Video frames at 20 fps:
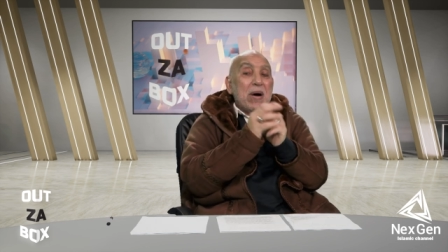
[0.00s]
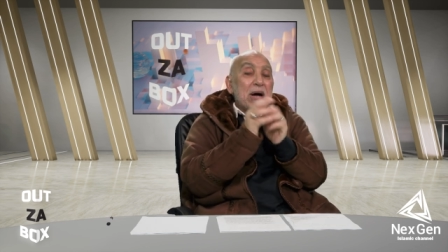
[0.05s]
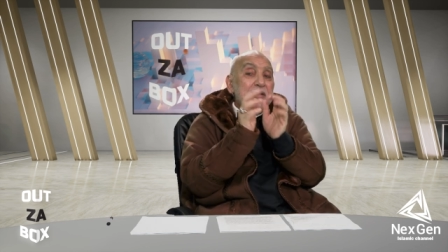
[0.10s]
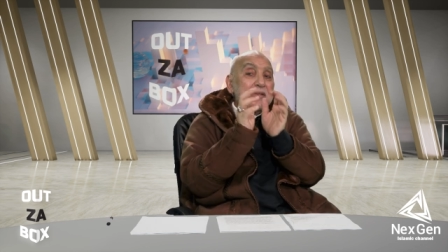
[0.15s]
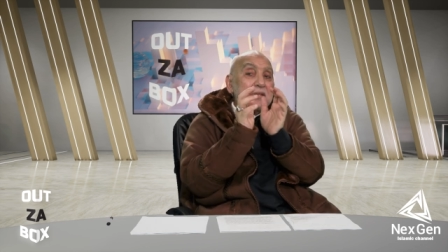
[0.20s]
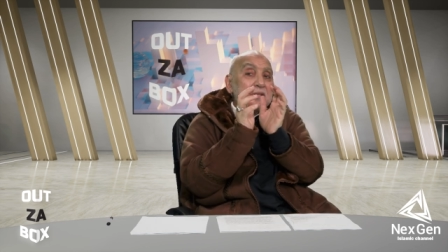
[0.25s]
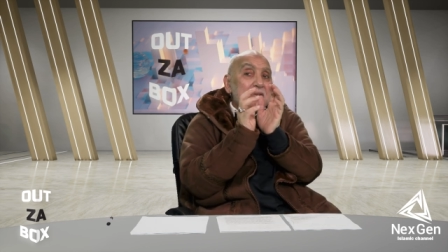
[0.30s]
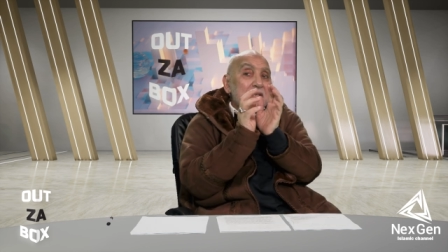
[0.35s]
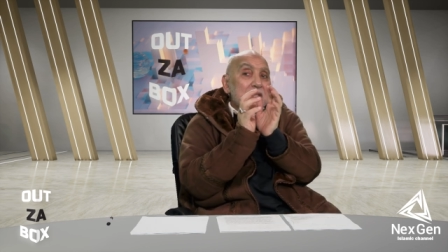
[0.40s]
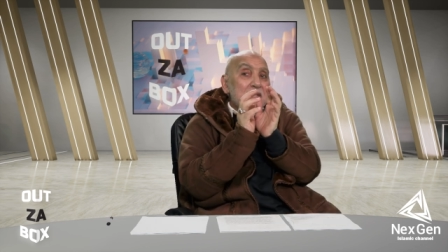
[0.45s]

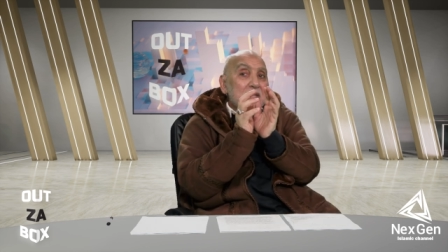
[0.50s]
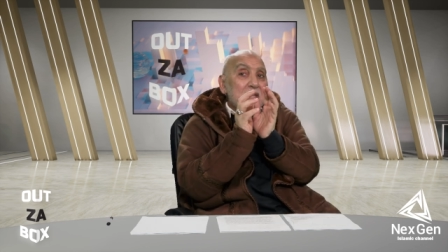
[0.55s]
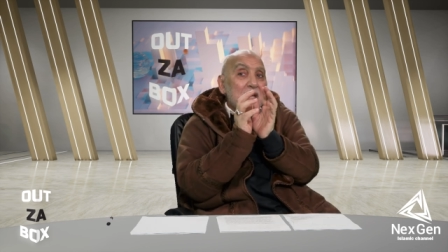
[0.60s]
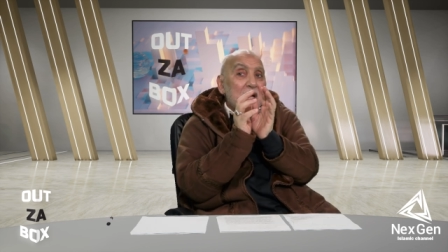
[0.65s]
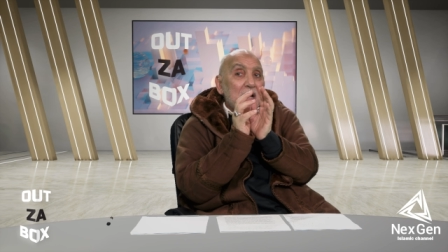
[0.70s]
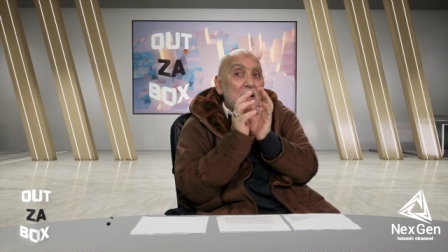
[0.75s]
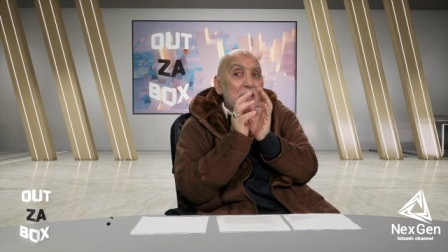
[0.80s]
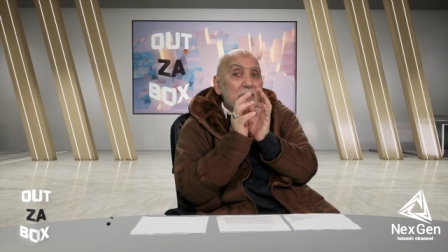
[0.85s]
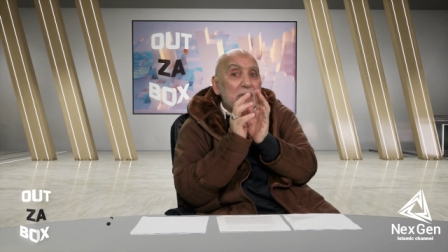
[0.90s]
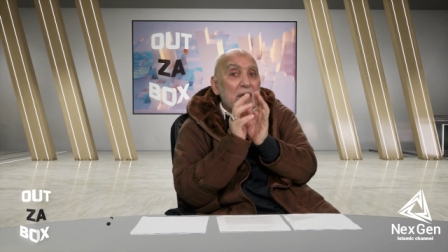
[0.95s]
But
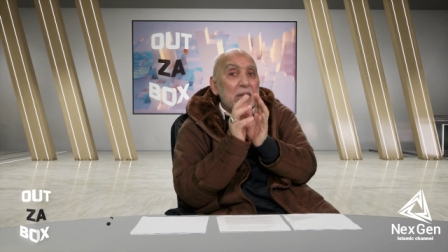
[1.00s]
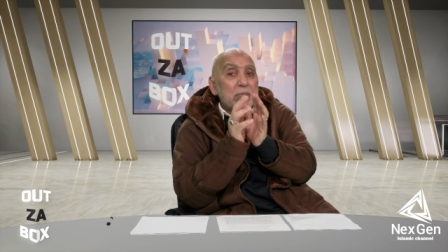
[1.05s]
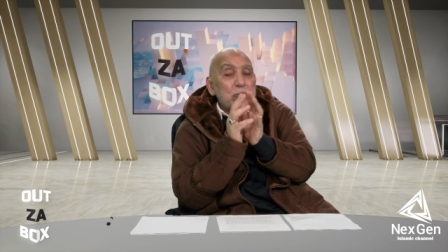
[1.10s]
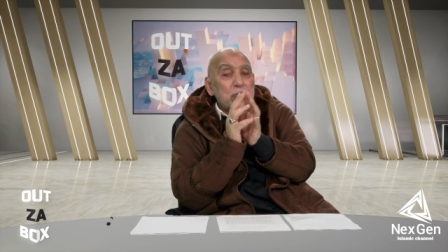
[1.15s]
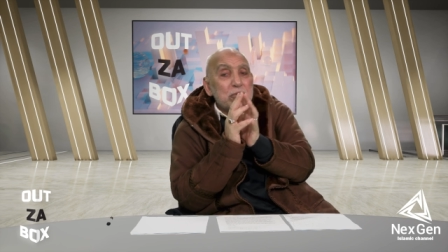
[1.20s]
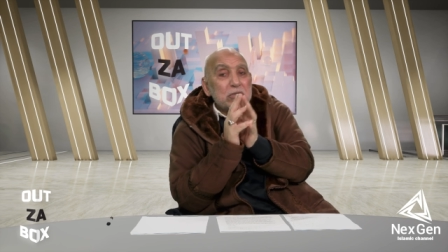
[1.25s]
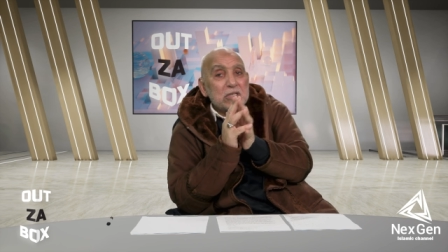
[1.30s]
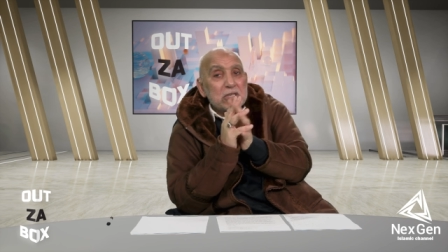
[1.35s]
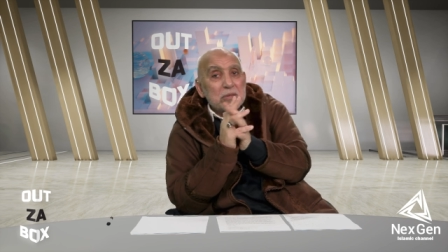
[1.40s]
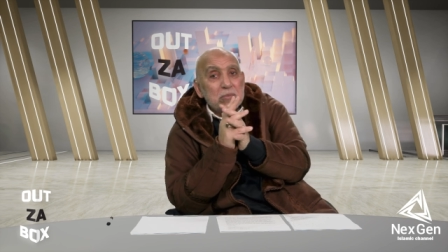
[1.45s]
the
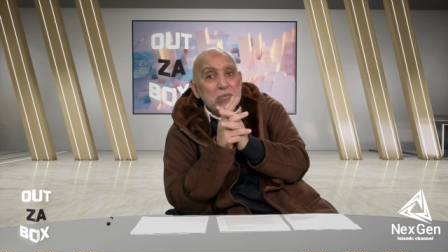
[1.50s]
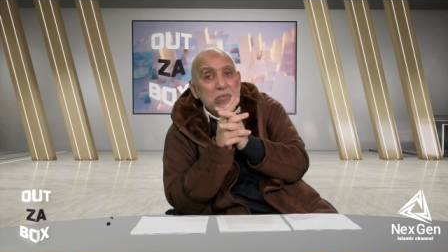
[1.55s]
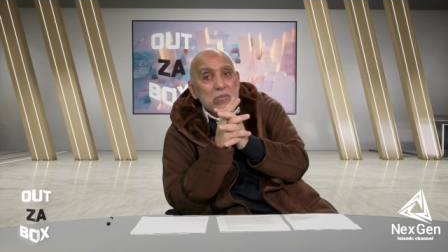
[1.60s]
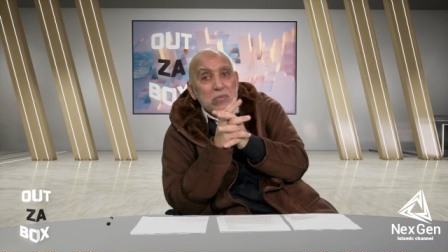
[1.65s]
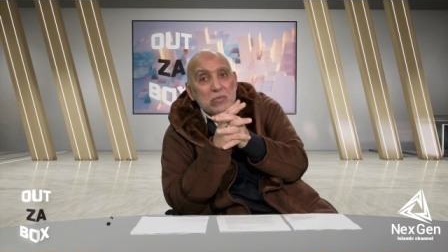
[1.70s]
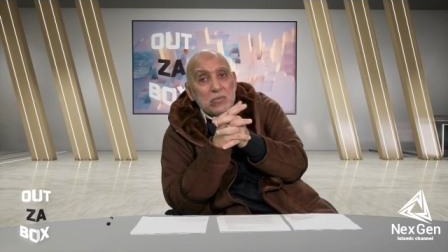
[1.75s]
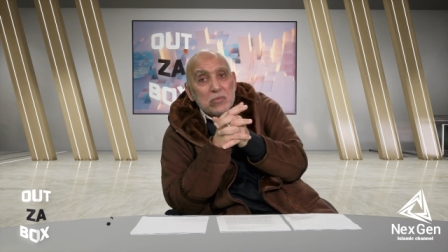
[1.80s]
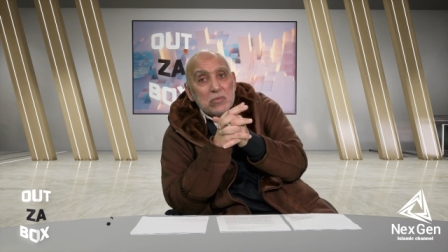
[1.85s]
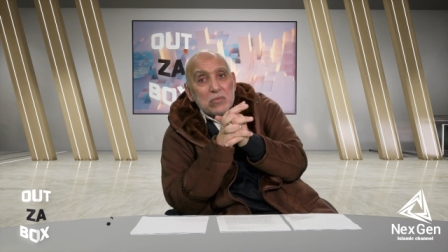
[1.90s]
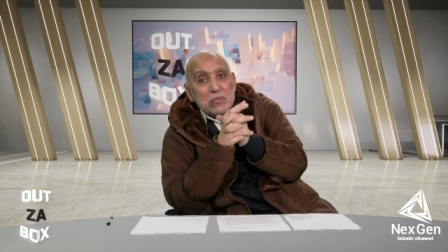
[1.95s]

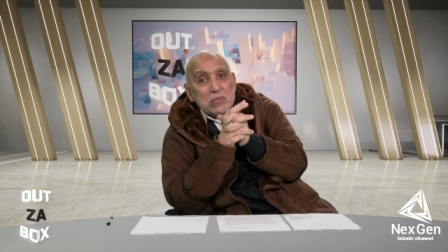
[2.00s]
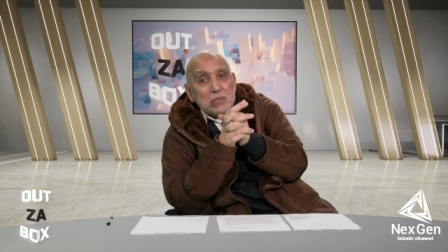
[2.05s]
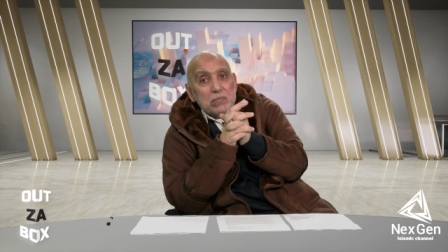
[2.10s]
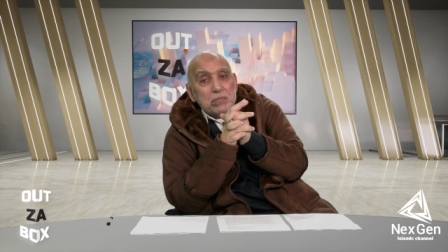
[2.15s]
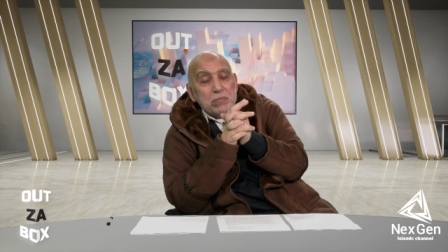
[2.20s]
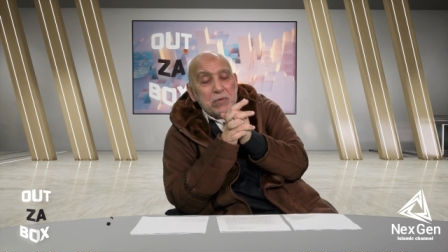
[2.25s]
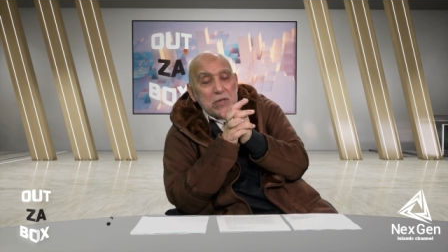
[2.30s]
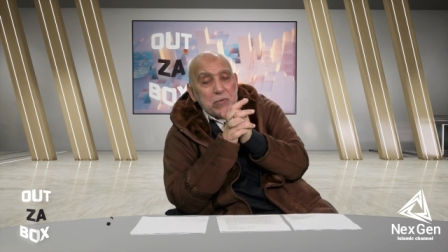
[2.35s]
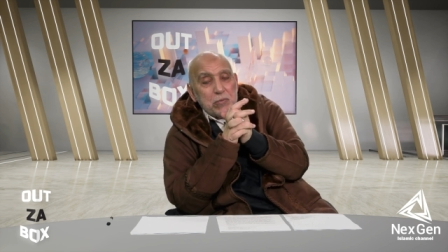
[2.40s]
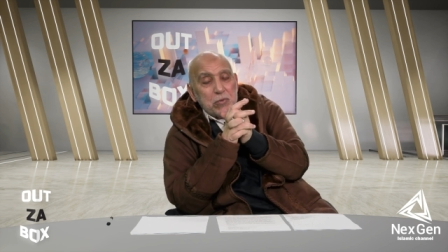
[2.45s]
non-Muslim
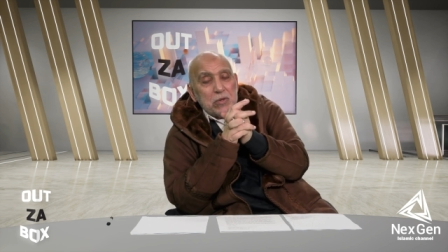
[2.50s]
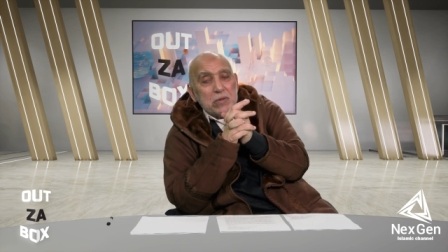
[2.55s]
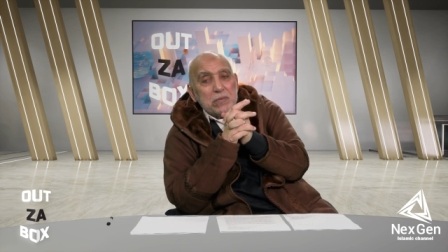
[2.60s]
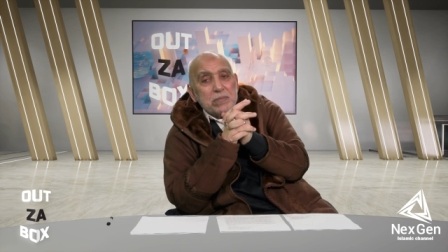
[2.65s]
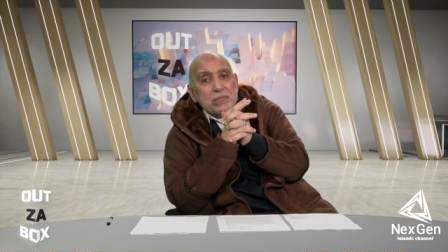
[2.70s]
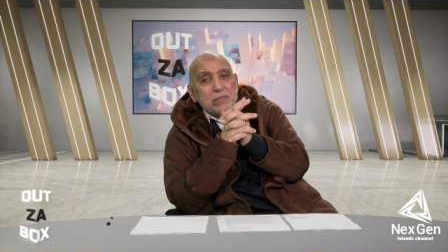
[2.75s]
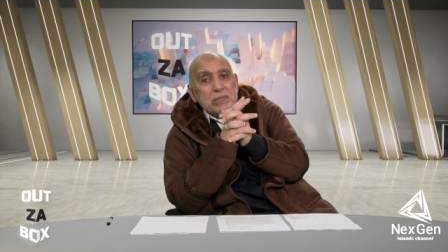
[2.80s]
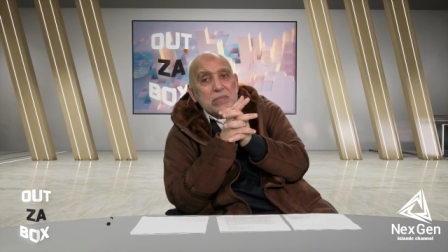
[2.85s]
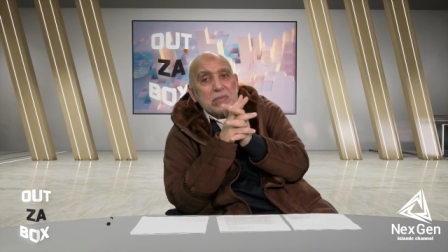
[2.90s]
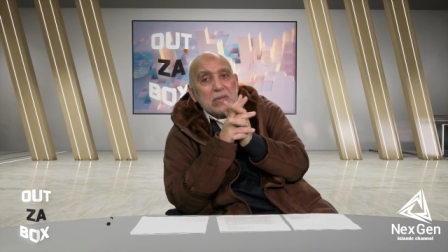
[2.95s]

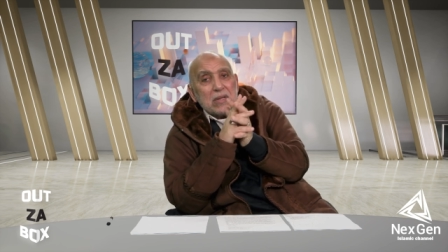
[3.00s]
people